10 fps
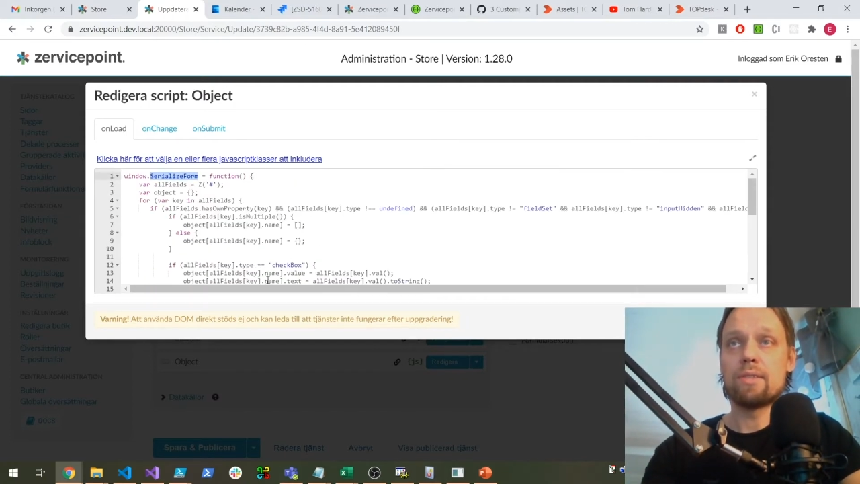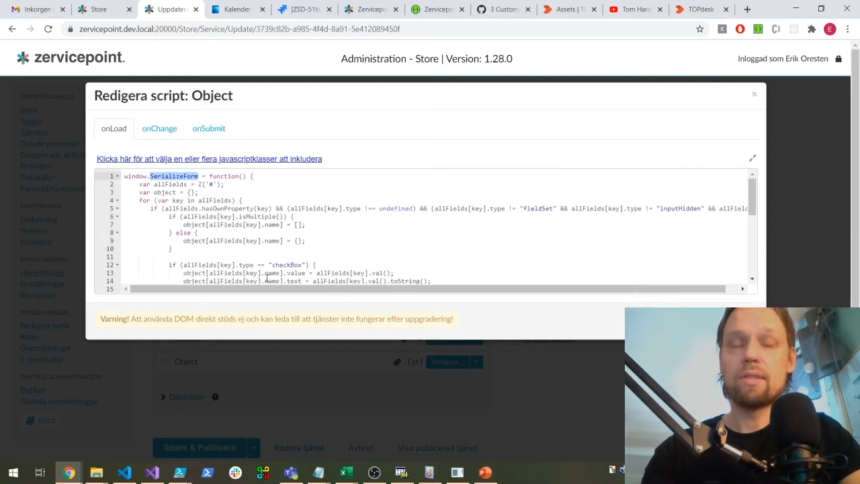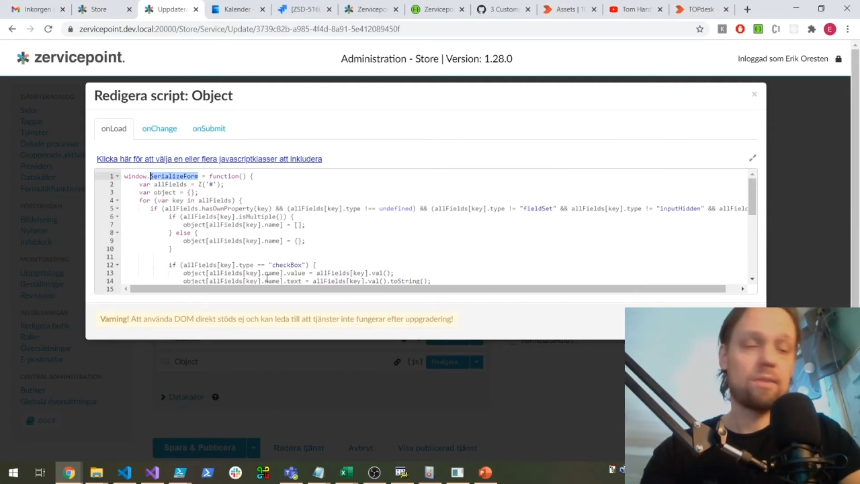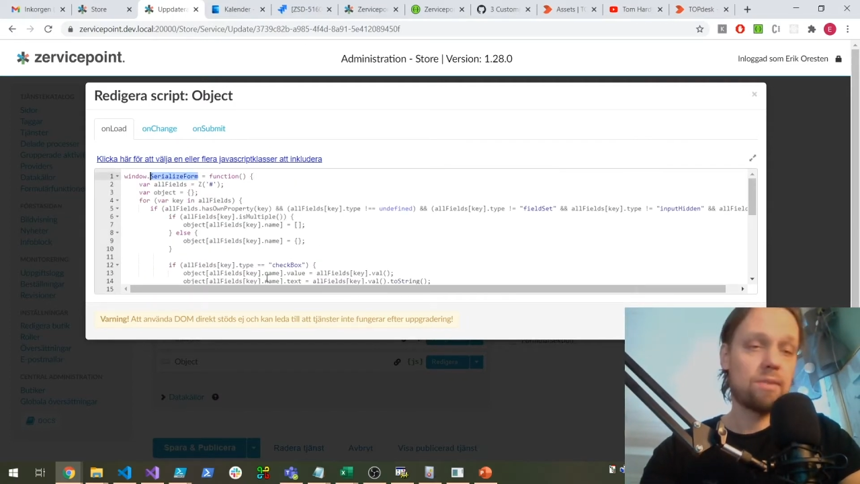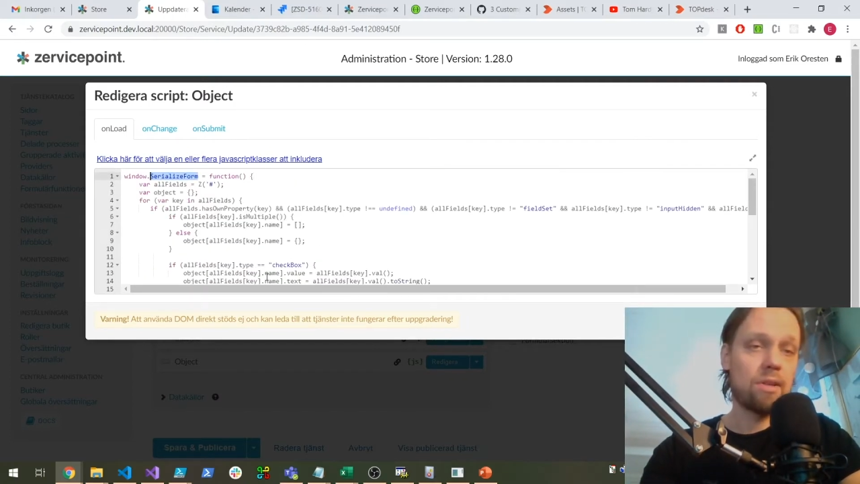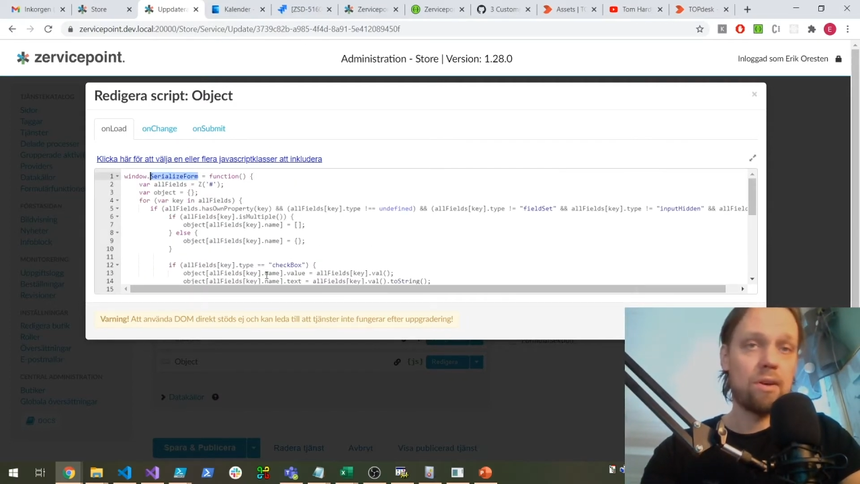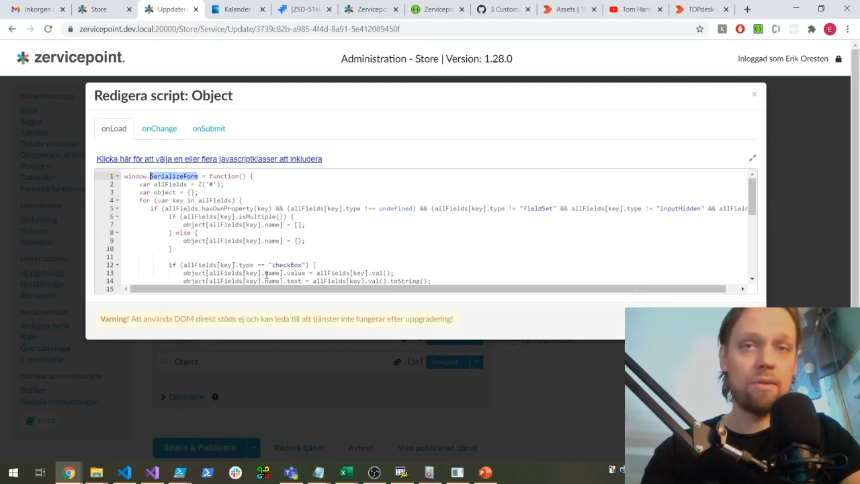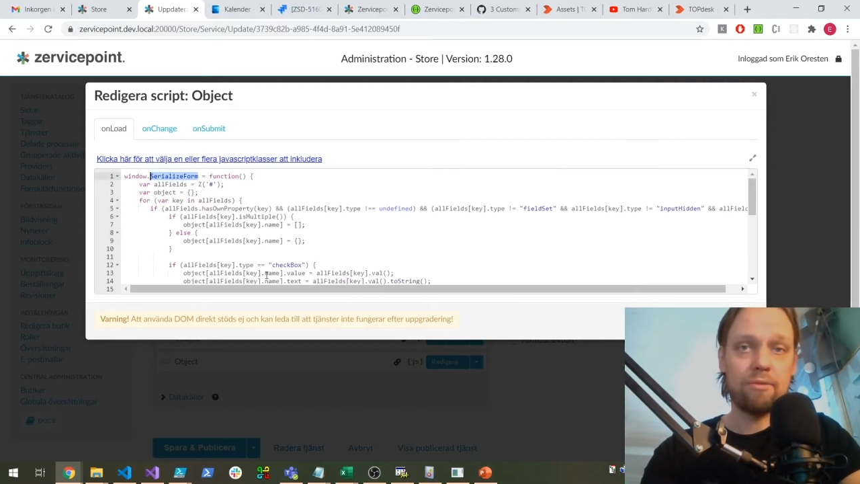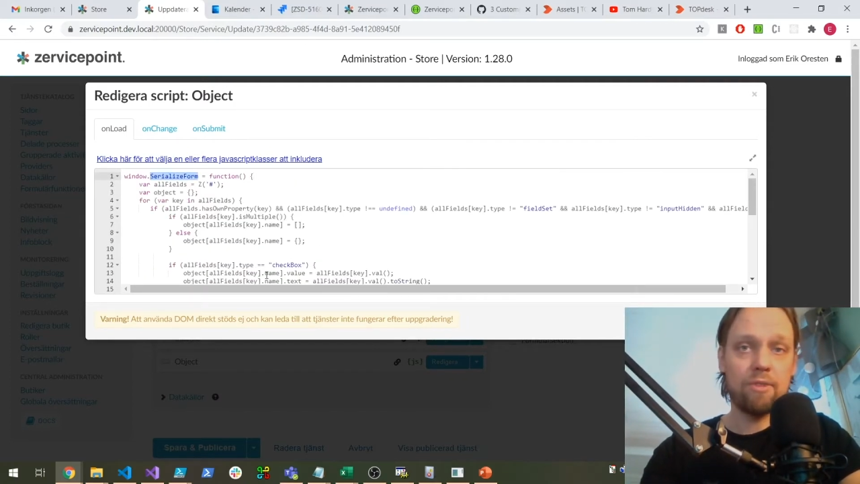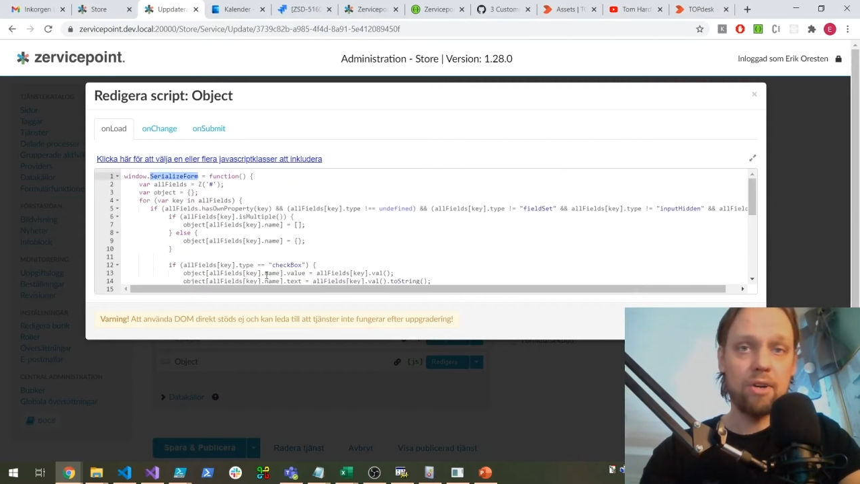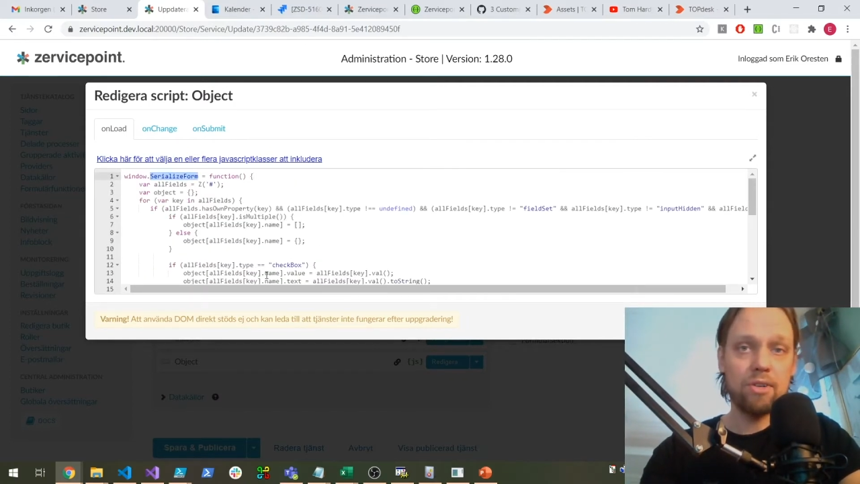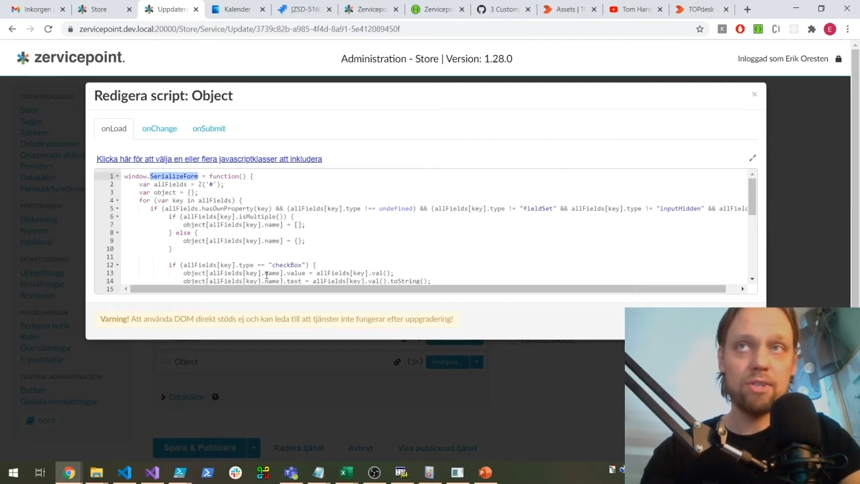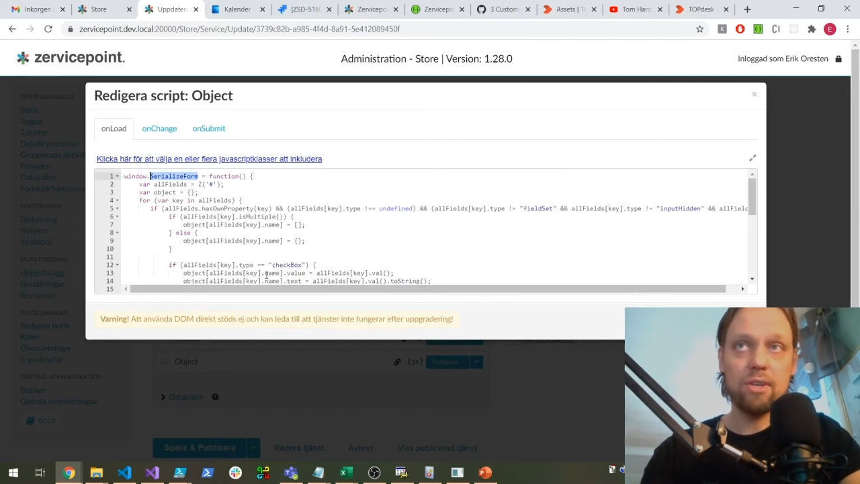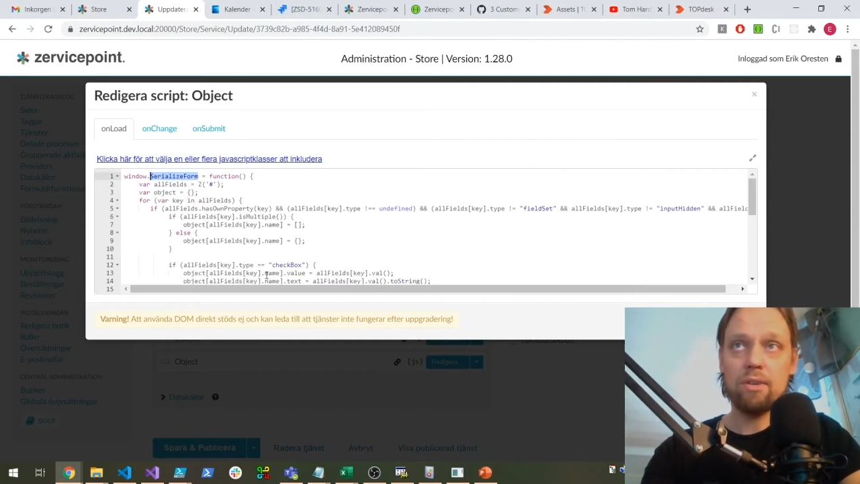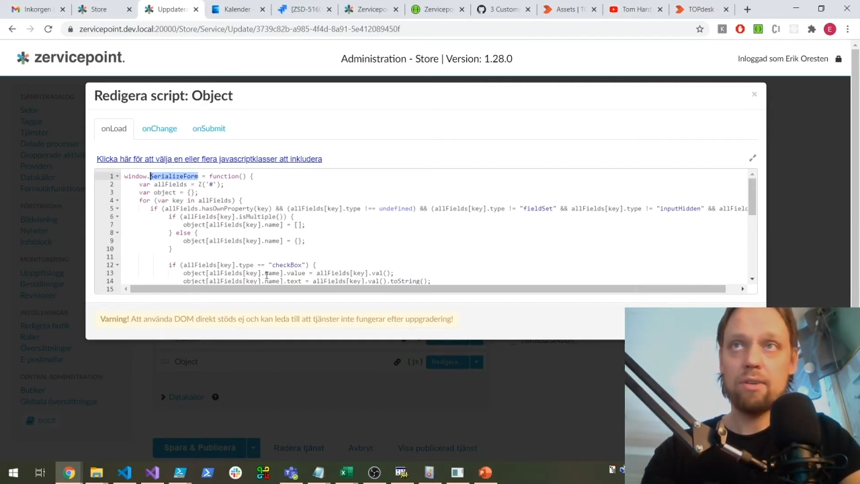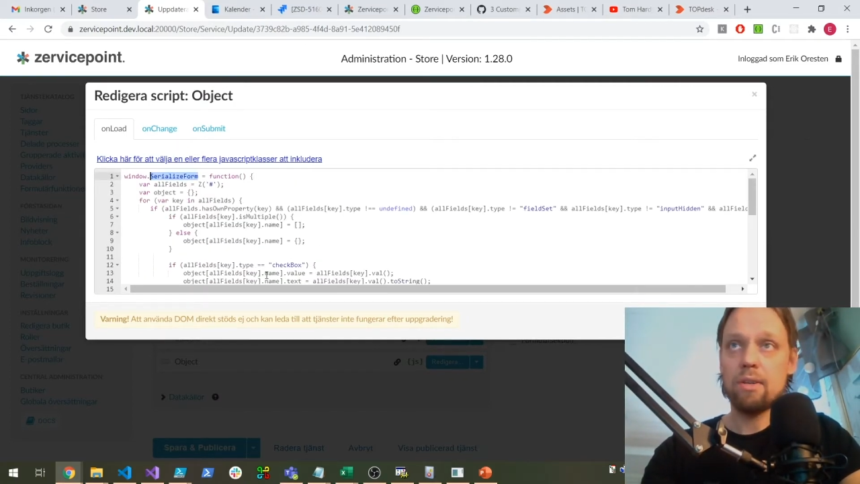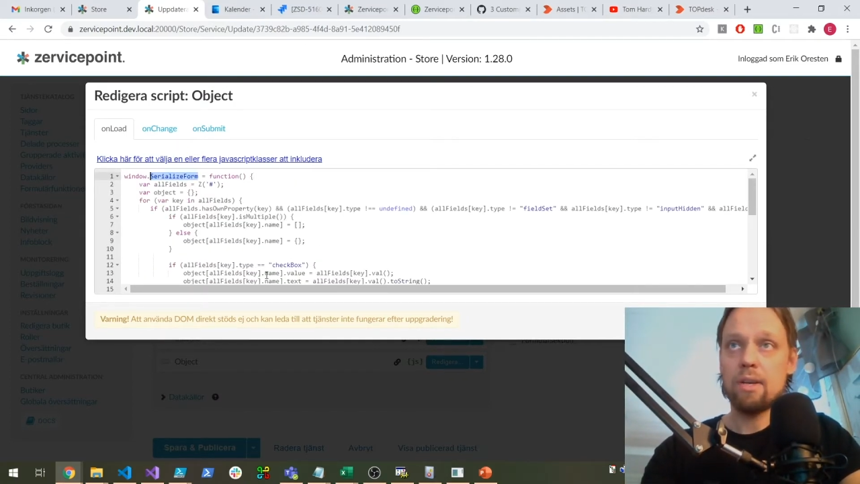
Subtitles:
this function,